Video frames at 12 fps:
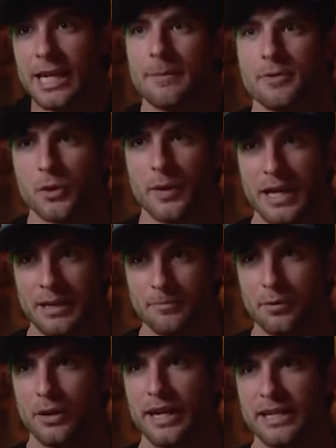keeps you in
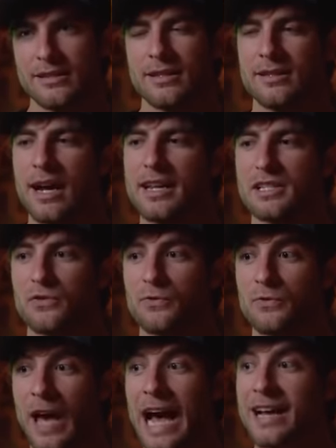place. It's not as
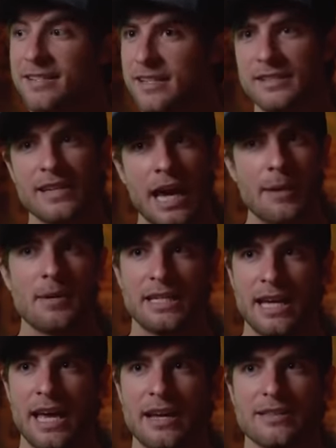fast as time
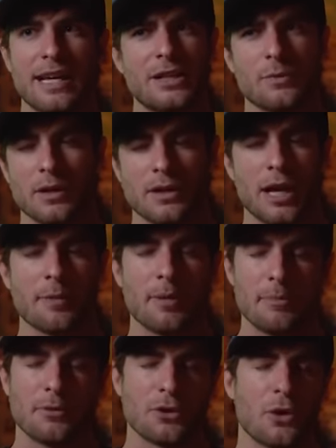attack. That's what a lot of
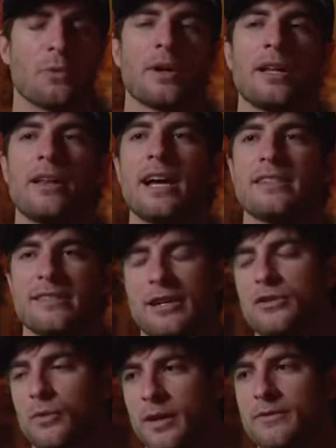people don't realize, is
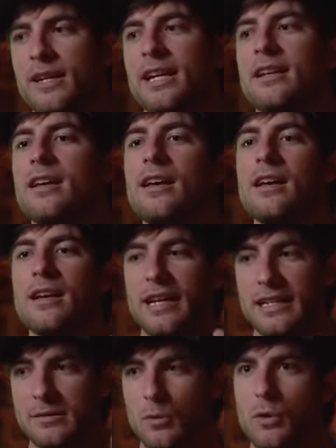that drifting
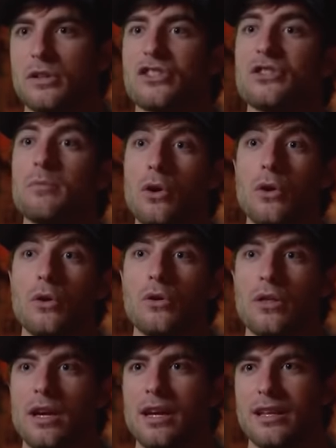is more
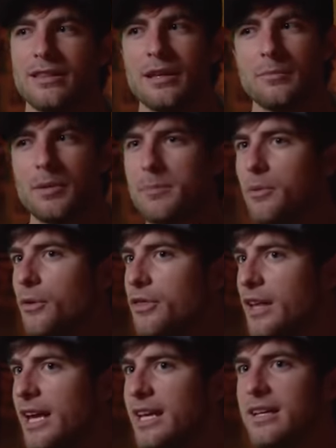smooth than people
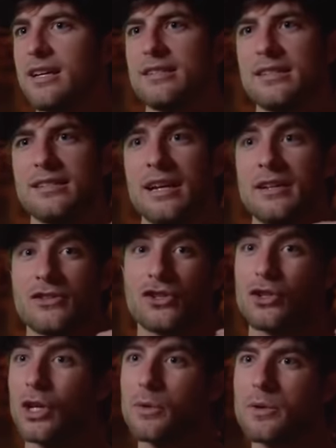think because it's at a
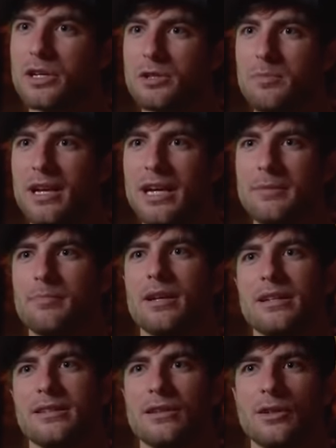slower speed,
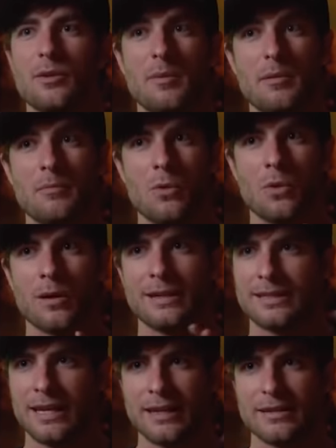but it's a little bit more
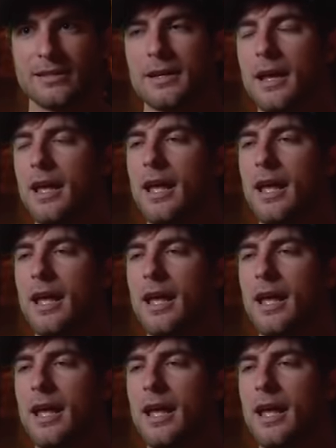intense.